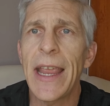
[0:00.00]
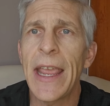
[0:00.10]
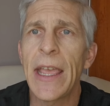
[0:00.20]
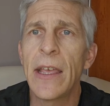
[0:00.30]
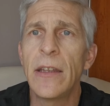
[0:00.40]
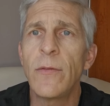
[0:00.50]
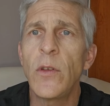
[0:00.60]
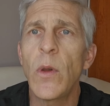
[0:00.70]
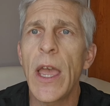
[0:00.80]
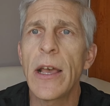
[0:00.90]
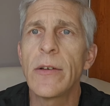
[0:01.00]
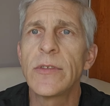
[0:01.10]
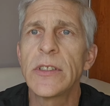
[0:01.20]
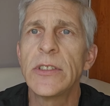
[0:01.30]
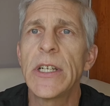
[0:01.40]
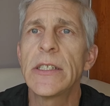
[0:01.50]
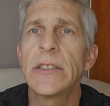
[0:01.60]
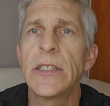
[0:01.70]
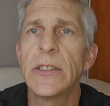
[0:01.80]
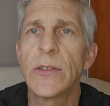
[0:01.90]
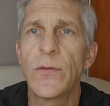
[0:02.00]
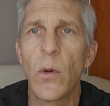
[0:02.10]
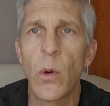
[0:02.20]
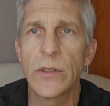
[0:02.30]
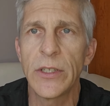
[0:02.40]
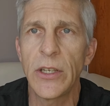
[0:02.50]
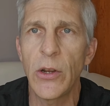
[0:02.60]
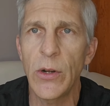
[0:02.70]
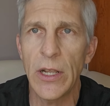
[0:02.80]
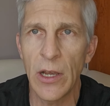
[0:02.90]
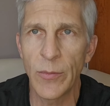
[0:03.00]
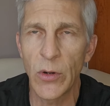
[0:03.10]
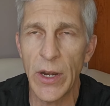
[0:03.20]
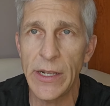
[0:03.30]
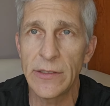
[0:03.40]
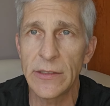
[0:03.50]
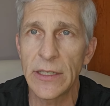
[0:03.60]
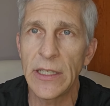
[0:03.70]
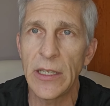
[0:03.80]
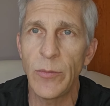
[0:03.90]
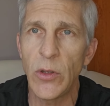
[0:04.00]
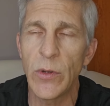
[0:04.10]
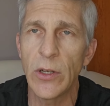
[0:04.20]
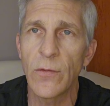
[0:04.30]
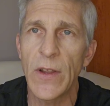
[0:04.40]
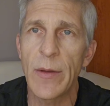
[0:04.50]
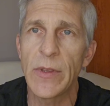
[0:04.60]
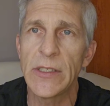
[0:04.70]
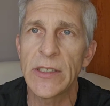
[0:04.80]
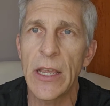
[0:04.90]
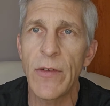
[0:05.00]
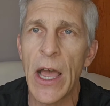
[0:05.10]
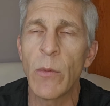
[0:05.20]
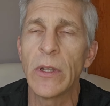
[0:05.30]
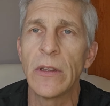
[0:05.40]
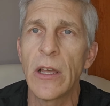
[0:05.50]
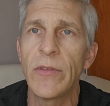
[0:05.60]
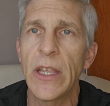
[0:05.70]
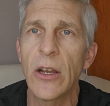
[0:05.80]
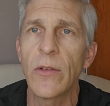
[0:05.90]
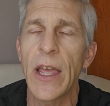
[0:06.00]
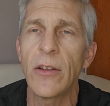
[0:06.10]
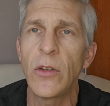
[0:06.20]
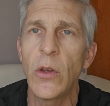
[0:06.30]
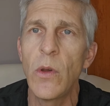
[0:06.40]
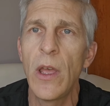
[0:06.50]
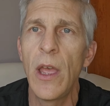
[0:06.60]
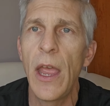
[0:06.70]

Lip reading: And if you have suggestions for security upgrades to keep you and your family safe, I would love to hear that too.